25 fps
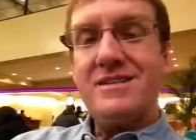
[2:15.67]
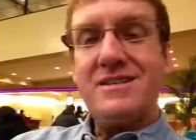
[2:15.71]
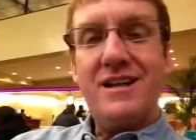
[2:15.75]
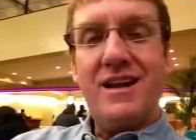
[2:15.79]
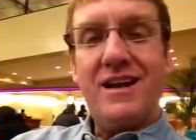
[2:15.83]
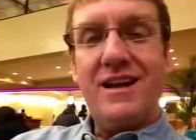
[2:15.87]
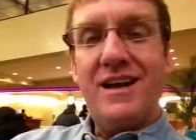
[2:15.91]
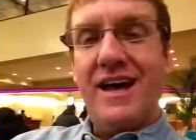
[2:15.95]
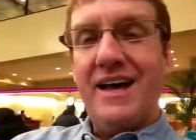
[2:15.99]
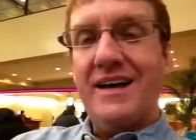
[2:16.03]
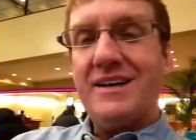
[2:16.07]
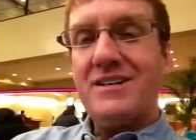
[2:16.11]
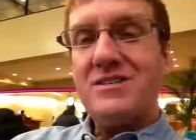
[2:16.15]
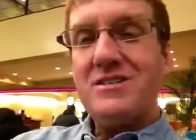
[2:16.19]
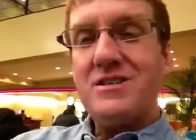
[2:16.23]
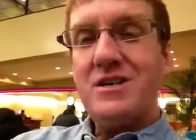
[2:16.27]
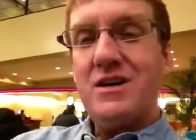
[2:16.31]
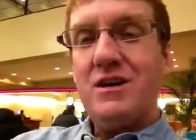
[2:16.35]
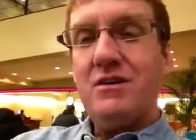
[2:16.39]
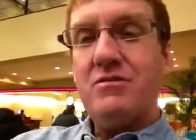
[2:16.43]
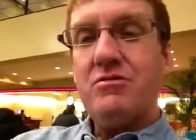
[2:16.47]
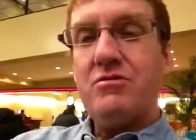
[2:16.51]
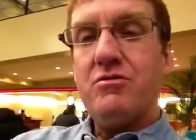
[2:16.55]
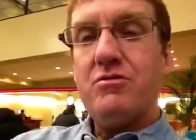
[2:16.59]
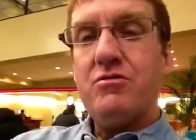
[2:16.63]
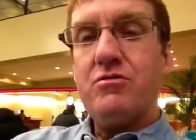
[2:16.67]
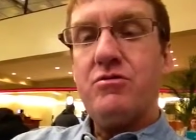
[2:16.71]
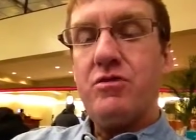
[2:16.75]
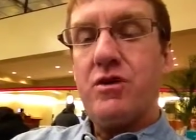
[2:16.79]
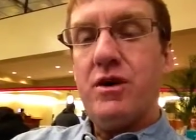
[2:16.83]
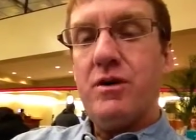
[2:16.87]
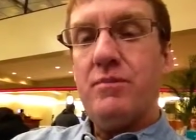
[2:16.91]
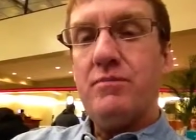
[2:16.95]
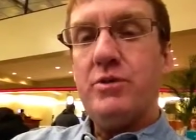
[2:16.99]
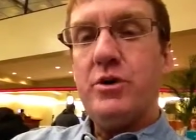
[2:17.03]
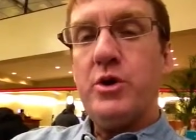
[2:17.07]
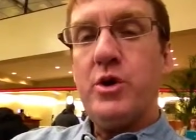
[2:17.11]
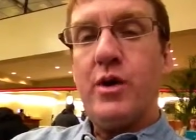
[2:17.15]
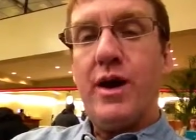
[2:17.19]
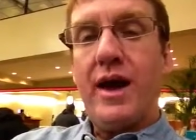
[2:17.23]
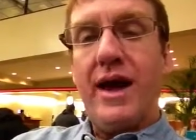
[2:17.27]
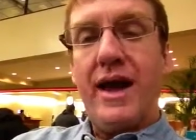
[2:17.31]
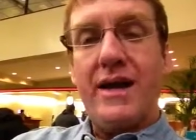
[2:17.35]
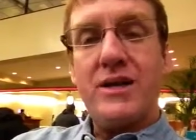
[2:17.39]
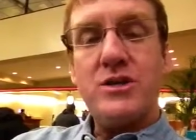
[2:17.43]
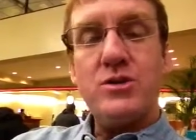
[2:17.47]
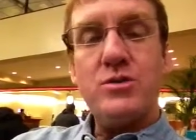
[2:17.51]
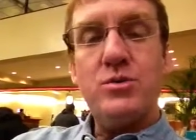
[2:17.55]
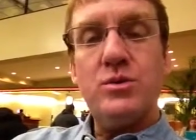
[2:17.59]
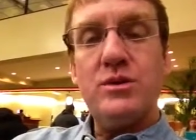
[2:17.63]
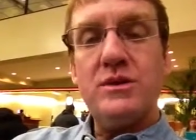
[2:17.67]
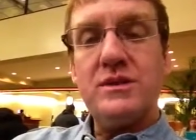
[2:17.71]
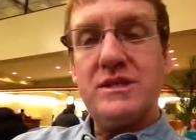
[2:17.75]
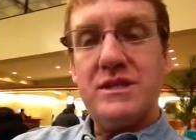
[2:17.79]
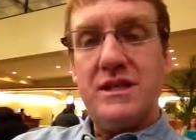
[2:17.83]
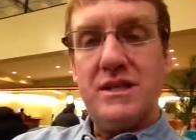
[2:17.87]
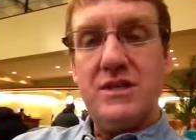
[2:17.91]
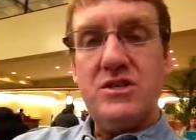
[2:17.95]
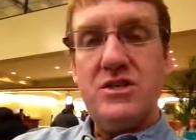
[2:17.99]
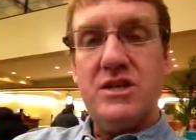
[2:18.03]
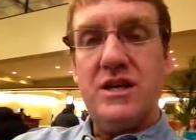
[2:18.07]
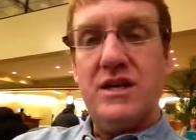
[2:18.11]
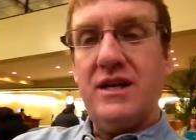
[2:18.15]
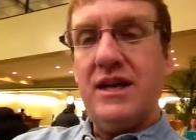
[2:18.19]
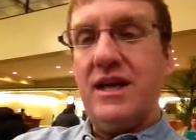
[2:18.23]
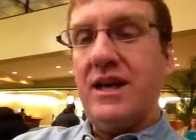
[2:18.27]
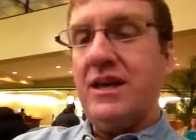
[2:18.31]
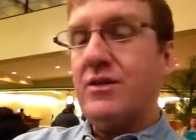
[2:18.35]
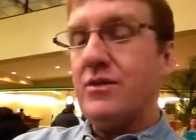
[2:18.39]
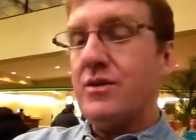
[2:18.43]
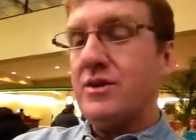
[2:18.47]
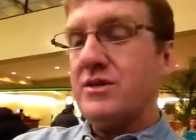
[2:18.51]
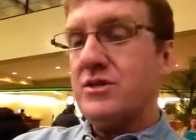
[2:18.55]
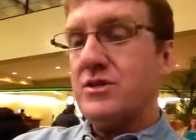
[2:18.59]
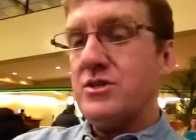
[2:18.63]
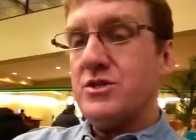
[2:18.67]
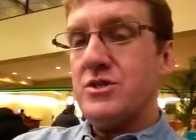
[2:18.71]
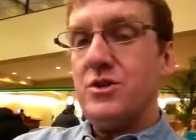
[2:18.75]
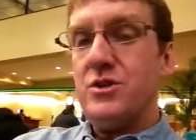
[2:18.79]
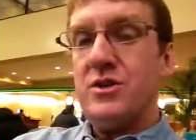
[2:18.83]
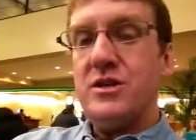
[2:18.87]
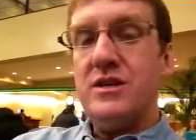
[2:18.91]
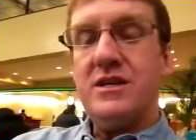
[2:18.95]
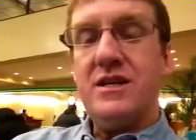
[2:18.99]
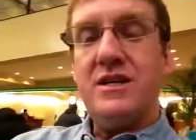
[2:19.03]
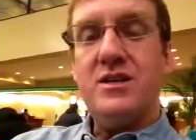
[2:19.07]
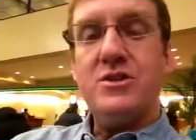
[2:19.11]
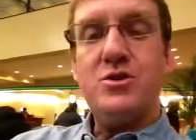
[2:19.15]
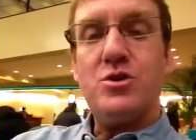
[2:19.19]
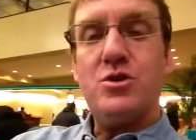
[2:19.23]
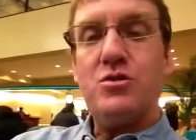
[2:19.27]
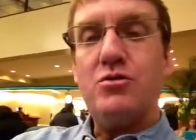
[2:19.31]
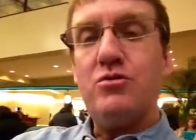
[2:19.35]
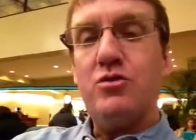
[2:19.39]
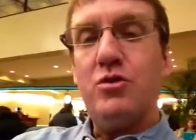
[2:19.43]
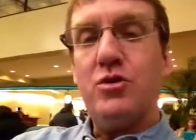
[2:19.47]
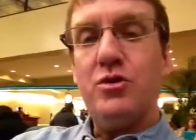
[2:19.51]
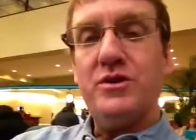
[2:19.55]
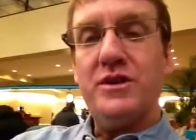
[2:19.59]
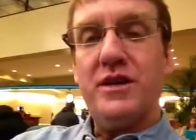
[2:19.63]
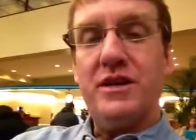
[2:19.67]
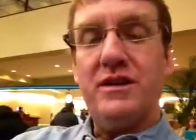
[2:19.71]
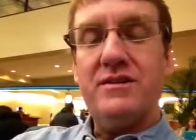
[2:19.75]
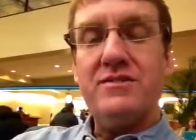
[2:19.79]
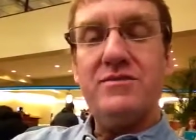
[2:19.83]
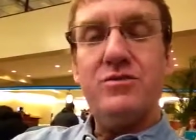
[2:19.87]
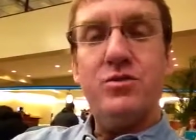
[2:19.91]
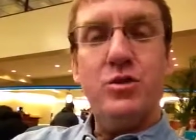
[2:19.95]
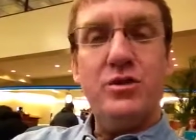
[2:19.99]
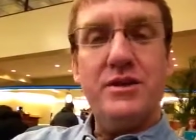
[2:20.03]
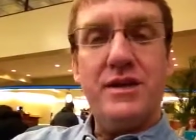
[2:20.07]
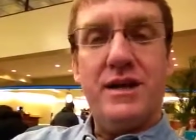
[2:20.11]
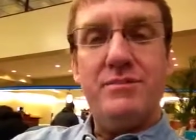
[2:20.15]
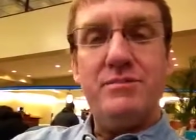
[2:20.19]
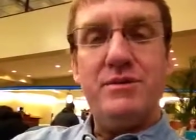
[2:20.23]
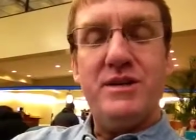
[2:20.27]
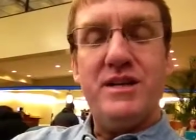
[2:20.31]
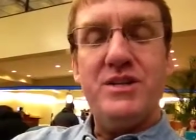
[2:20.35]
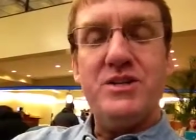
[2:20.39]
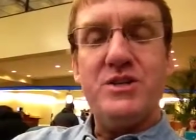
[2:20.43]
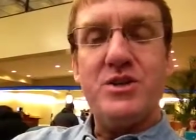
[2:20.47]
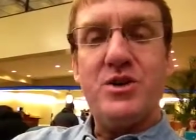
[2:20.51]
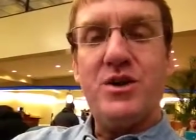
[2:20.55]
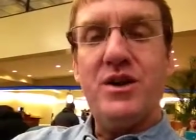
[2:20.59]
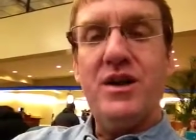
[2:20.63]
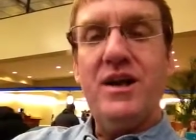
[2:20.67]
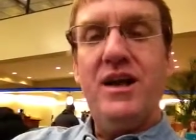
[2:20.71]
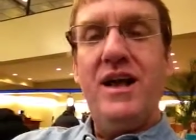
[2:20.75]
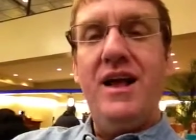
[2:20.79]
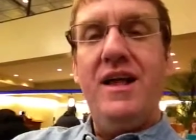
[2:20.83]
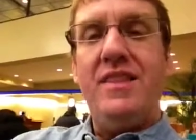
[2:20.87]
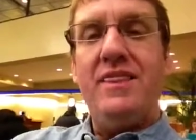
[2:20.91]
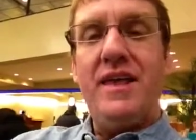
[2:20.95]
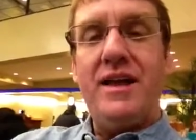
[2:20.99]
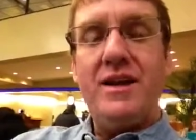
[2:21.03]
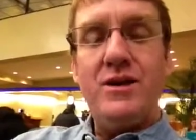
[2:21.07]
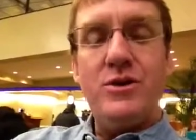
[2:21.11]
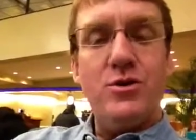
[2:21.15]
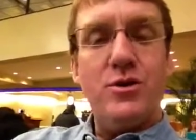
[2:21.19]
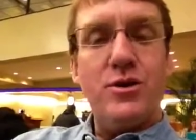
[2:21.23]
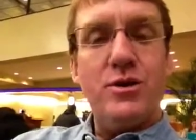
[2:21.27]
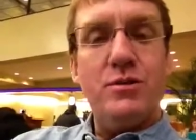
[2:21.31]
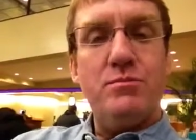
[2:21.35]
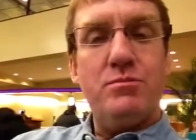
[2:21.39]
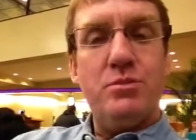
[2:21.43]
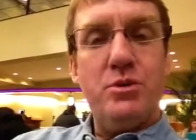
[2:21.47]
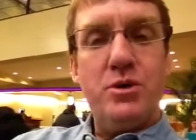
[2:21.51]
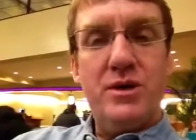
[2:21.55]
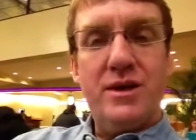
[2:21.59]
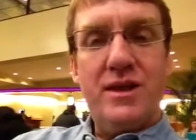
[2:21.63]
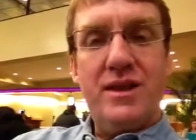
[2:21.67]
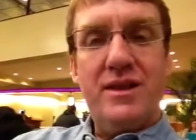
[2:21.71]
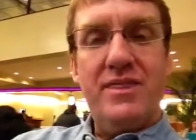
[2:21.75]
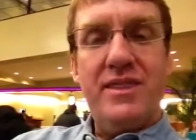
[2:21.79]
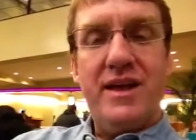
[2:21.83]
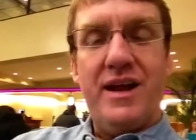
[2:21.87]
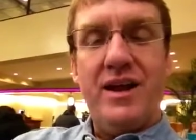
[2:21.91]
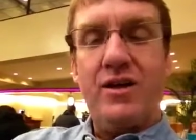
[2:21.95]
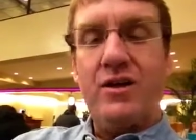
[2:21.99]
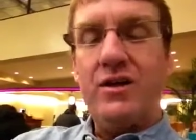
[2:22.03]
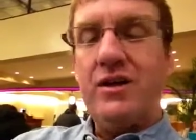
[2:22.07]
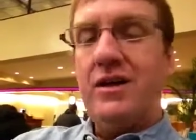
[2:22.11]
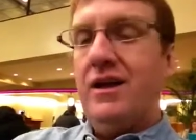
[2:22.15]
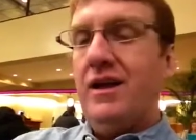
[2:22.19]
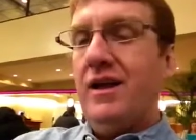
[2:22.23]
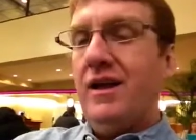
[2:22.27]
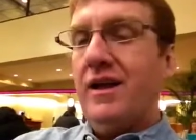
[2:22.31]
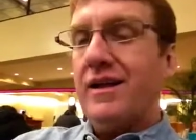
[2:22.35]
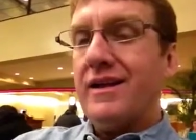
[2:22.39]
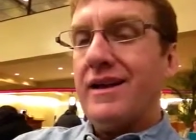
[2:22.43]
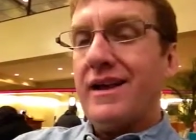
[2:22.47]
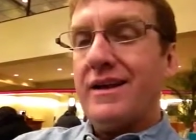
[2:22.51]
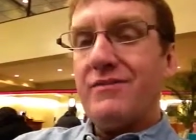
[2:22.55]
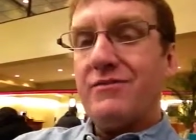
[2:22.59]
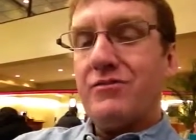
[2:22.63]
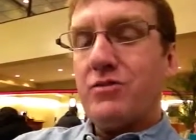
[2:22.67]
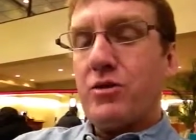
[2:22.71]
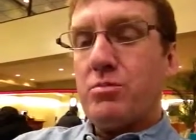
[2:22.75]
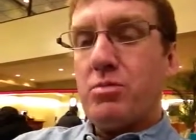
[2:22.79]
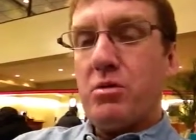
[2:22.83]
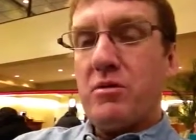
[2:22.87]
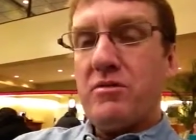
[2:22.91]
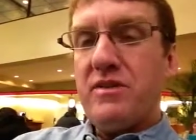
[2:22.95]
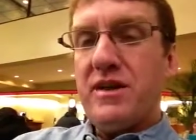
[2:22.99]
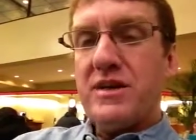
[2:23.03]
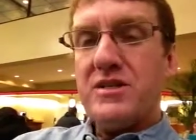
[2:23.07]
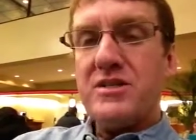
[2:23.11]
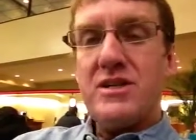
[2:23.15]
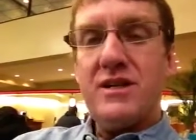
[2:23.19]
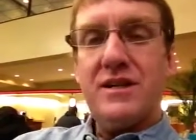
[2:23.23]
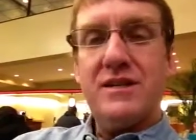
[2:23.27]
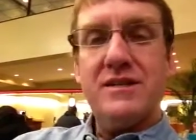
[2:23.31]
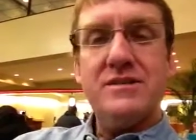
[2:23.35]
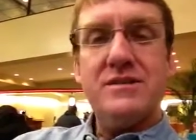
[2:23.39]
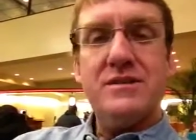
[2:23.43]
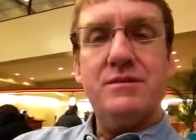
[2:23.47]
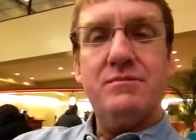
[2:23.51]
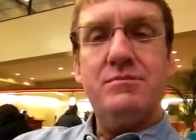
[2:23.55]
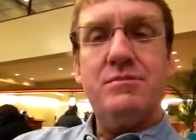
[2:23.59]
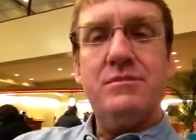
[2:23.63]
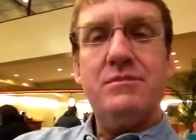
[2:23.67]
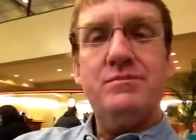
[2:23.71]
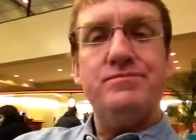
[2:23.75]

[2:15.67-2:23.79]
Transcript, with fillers: a lot of stuff from your actual teaching either as a student teacher or full-time teacher that you could put in there like for professionalism,